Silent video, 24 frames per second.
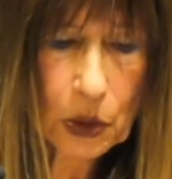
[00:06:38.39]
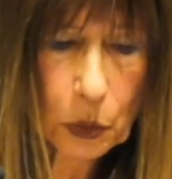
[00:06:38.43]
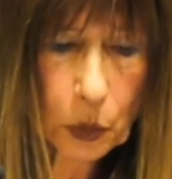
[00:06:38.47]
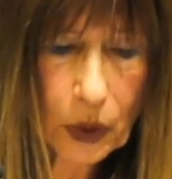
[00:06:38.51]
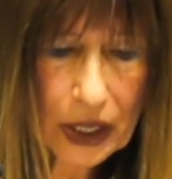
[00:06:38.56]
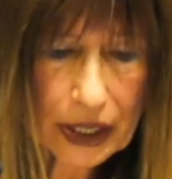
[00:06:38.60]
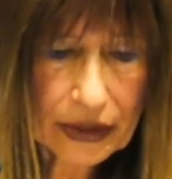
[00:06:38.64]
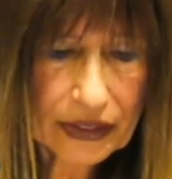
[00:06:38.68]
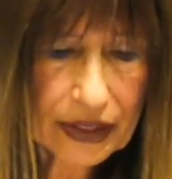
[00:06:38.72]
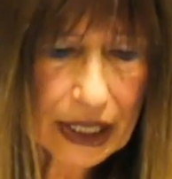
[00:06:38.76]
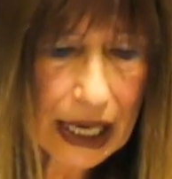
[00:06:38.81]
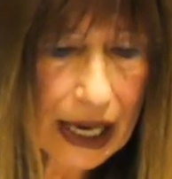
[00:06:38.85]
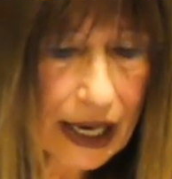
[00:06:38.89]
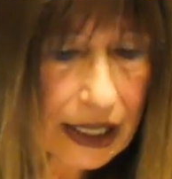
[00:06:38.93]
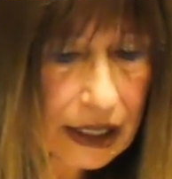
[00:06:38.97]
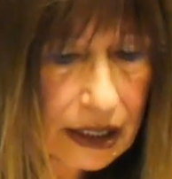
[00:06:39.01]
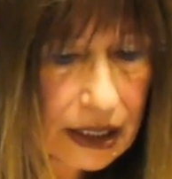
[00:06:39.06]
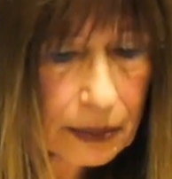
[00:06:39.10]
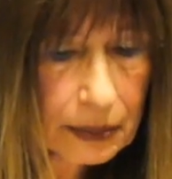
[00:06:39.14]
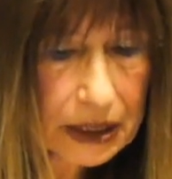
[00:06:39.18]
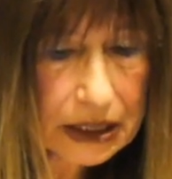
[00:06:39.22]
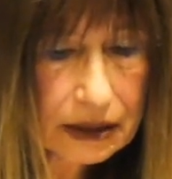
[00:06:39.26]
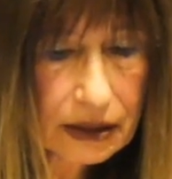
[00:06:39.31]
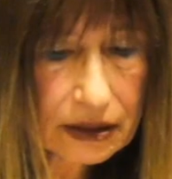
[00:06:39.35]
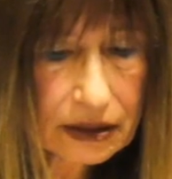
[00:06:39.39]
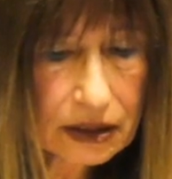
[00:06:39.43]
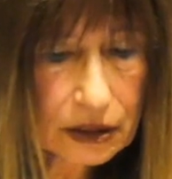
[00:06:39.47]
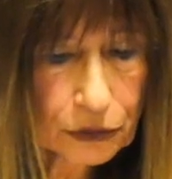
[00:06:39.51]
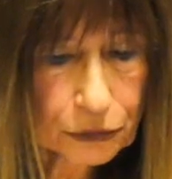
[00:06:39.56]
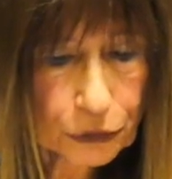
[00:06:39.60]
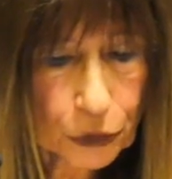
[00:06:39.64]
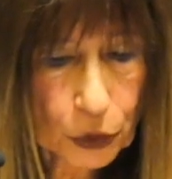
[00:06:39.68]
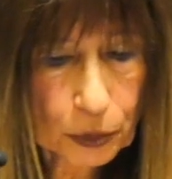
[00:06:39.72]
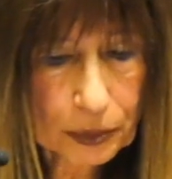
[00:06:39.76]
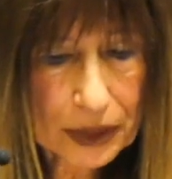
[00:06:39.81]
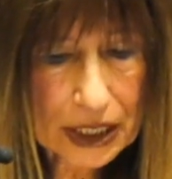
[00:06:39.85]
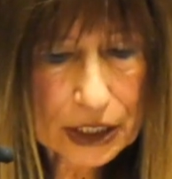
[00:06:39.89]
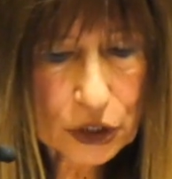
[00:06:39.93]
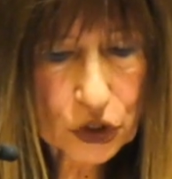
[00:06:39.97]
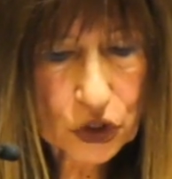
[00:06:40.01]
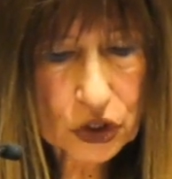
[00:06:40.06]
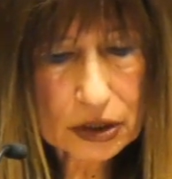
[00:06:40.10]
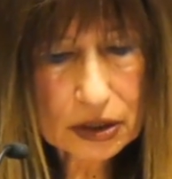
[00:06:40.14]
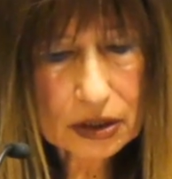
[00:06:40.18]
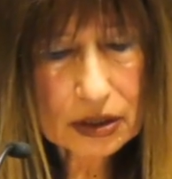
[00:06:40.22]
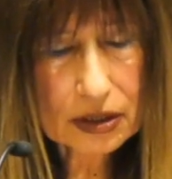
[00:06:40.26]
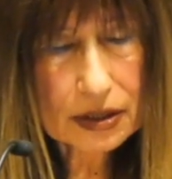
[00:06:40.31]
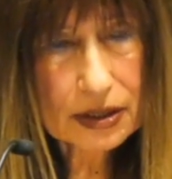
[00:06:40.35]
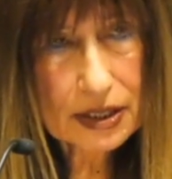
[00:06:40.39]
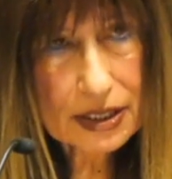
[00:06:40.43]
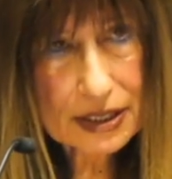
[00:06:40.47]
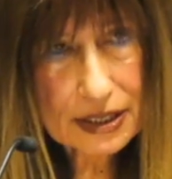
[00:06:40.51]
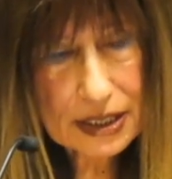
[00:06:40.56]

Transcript: with unlimited information,